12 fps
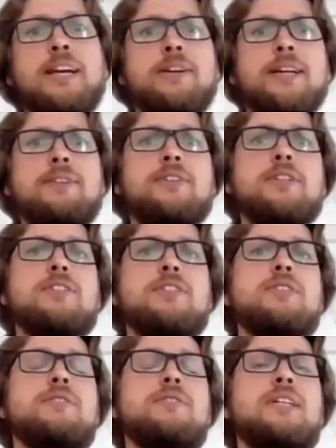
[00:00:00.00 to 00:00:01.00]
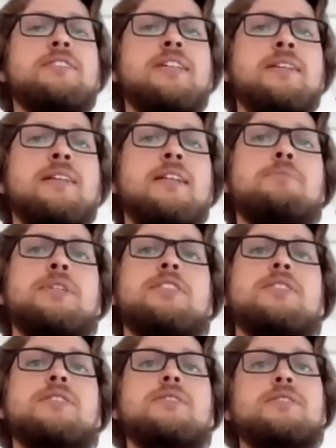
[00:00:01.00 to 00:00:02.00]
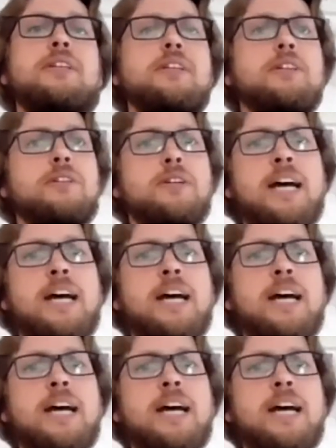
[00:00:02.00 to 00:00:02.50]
caregivers that set the limits, then other